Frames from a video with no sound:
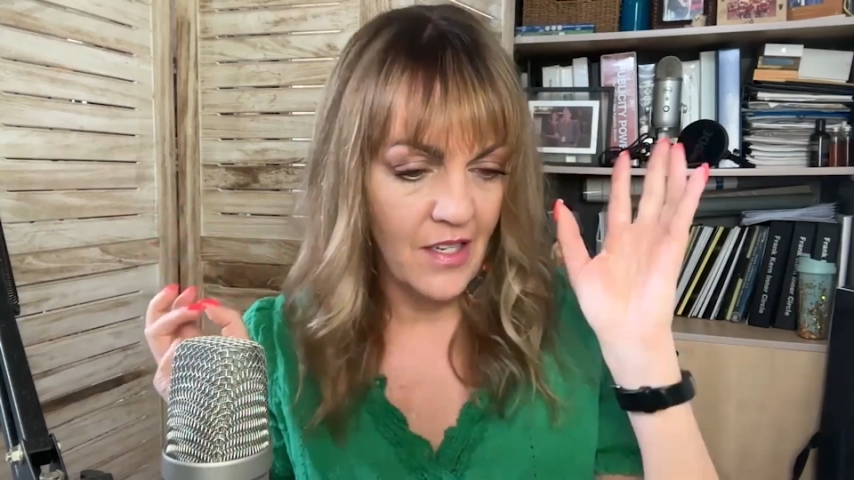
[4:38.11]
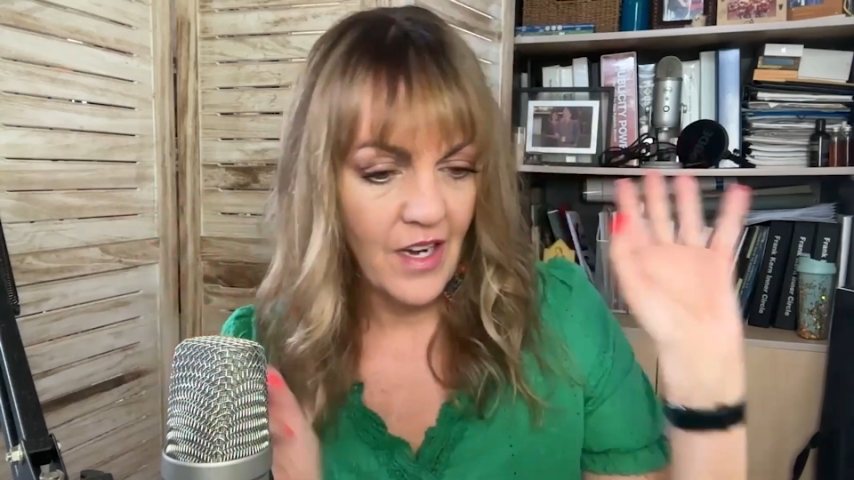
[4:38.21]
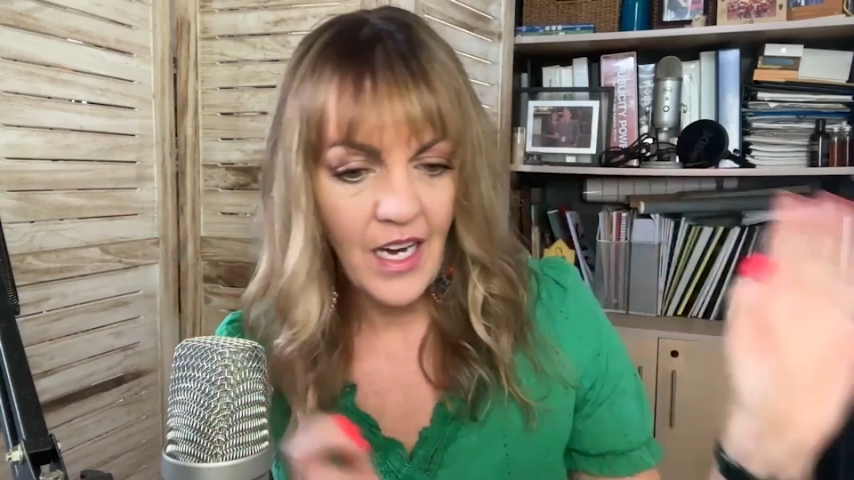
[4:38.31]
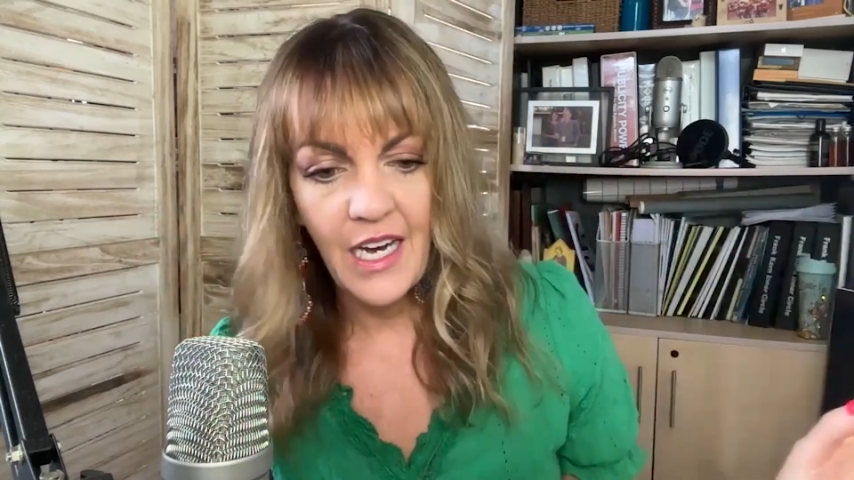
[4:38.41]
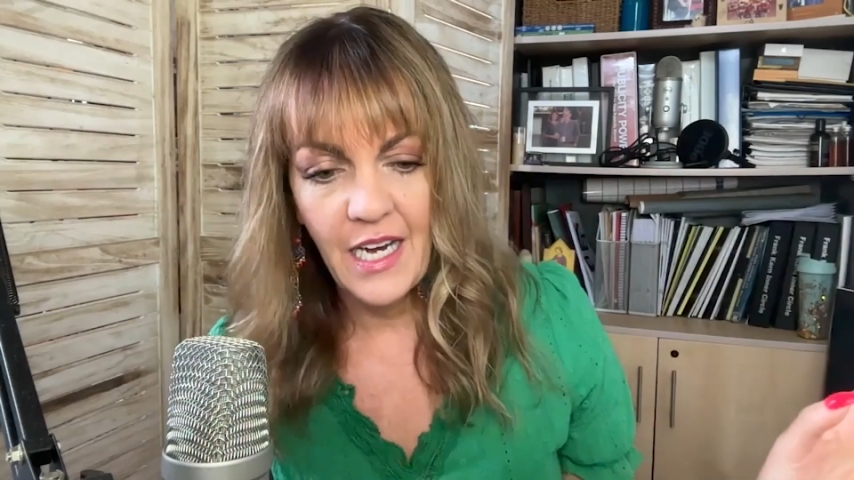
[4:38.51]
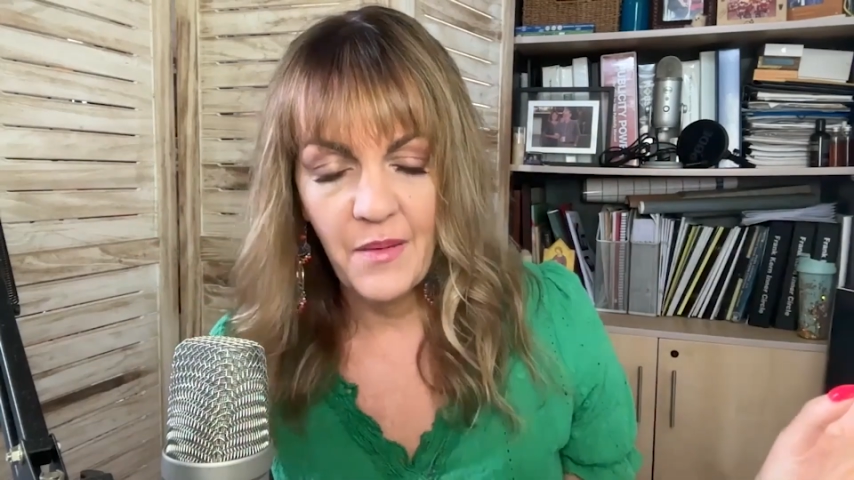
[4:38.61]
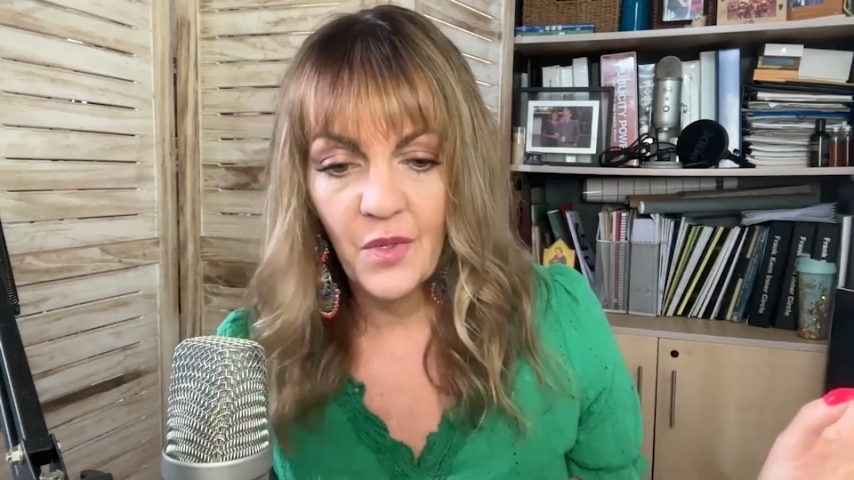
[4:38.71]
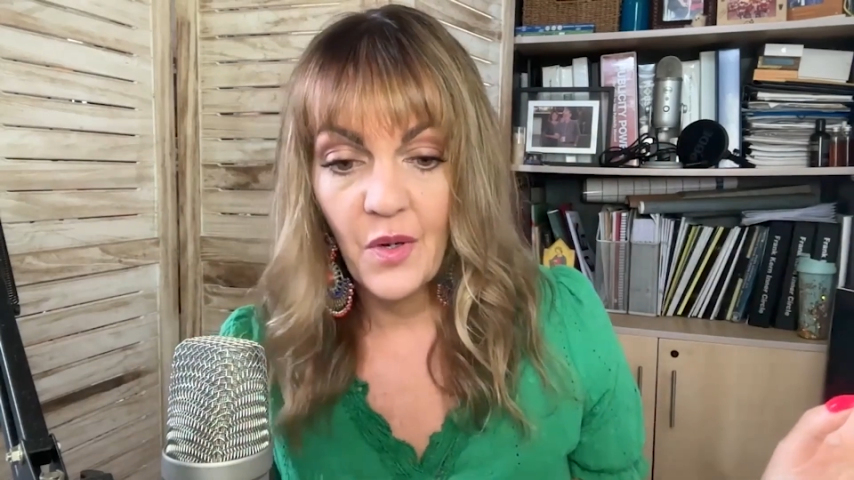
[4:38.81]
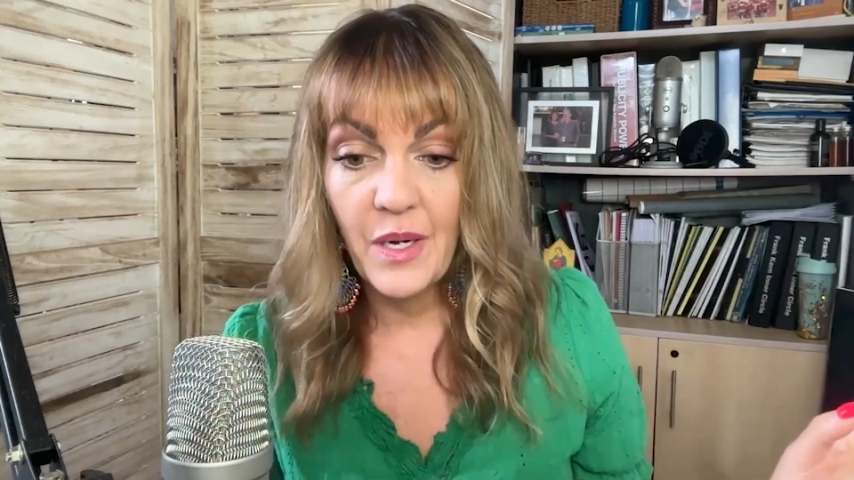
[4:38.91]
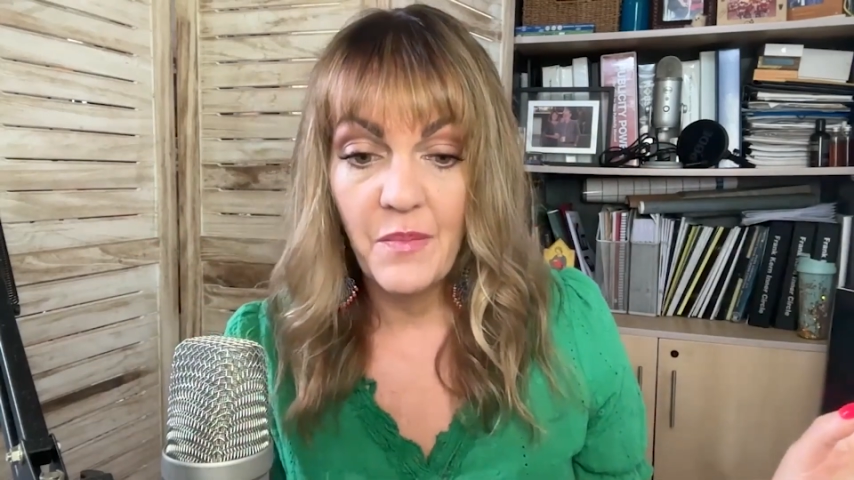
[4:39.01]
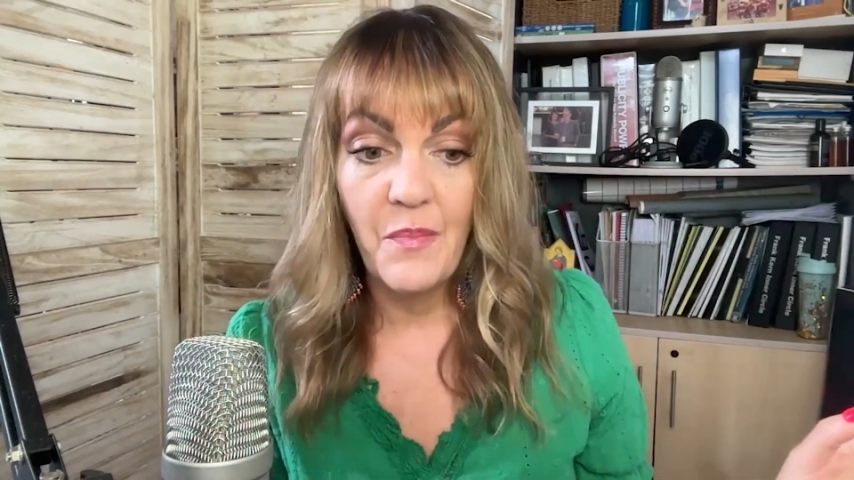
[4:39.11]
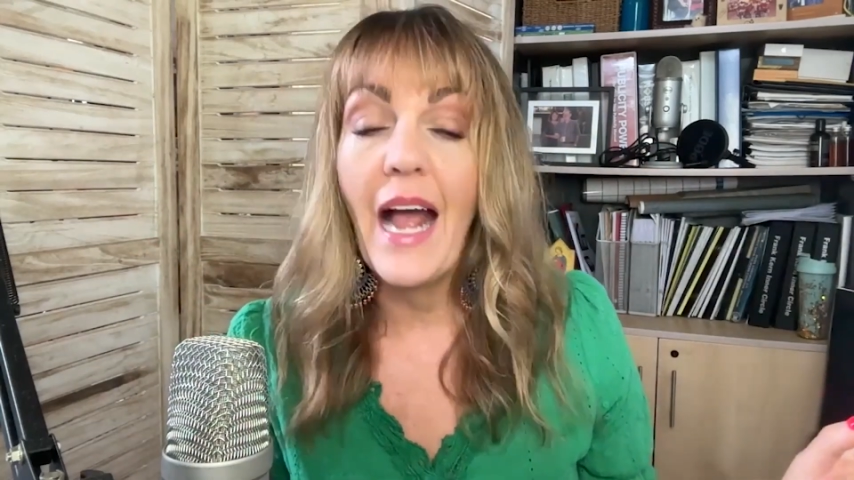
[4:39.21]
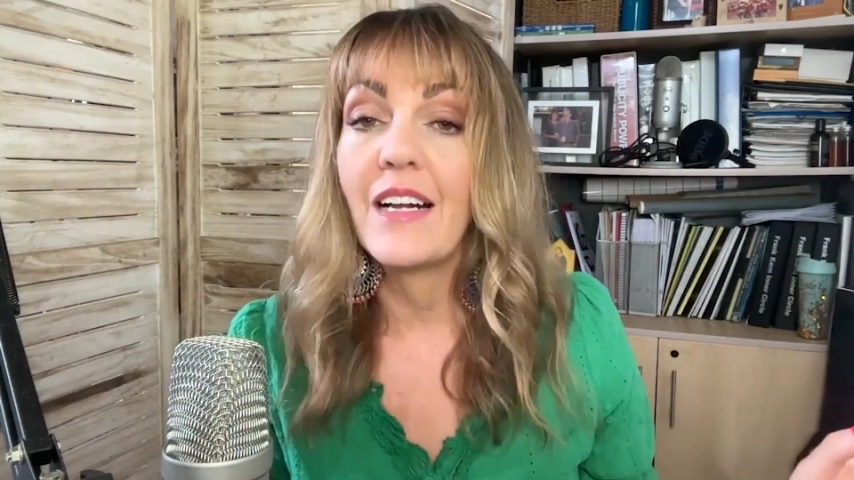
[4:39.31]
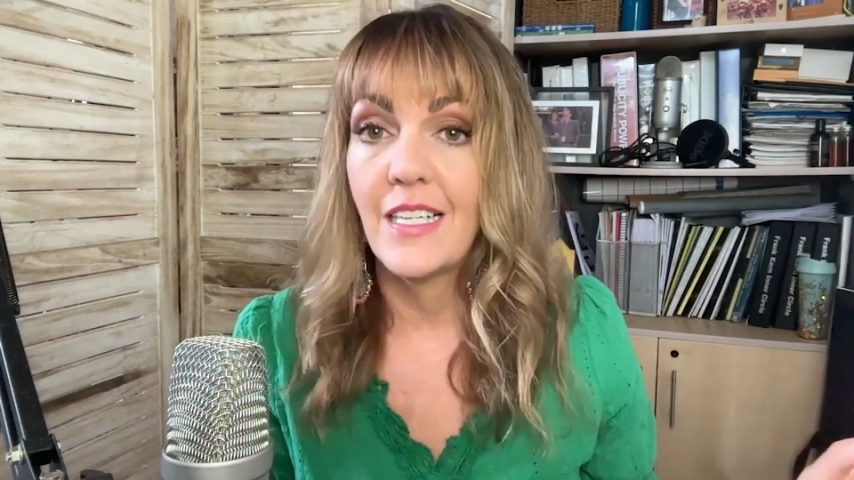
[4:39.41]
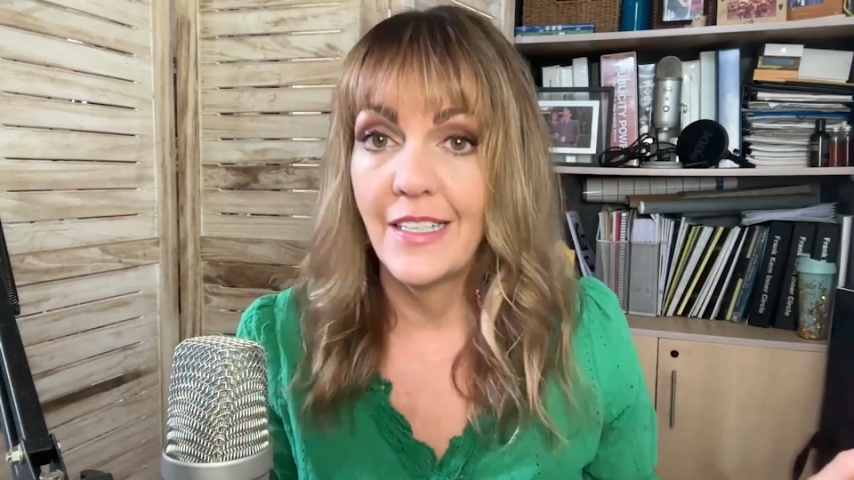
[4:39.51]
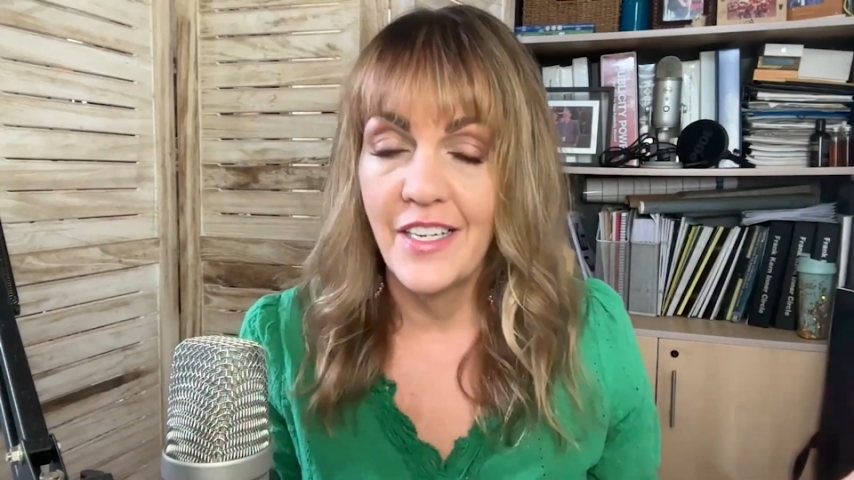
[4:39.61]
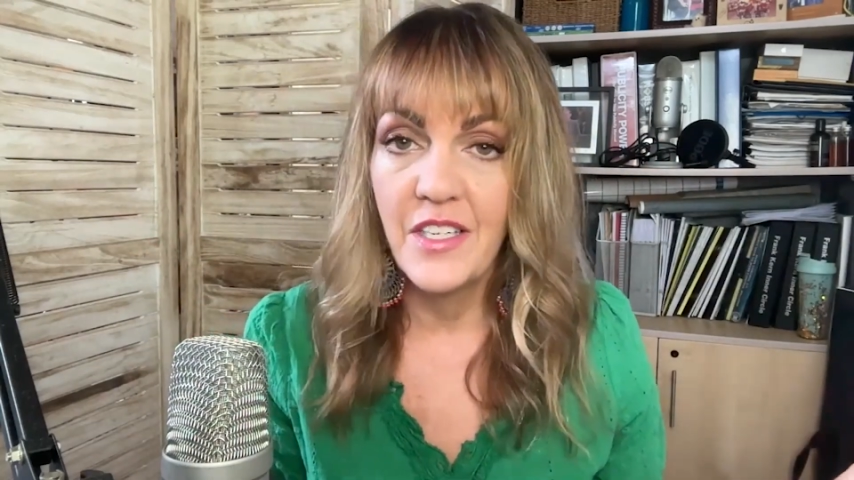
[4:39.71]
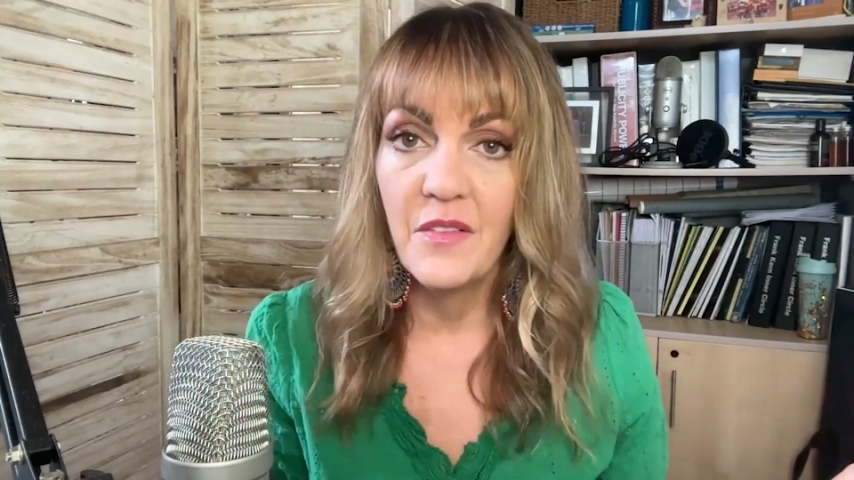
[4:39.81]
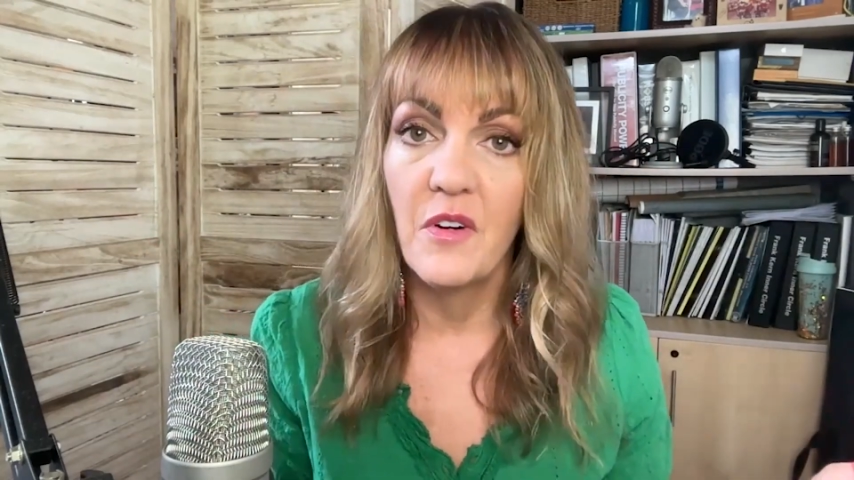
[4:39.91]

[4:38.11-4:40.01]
And then I am going back to London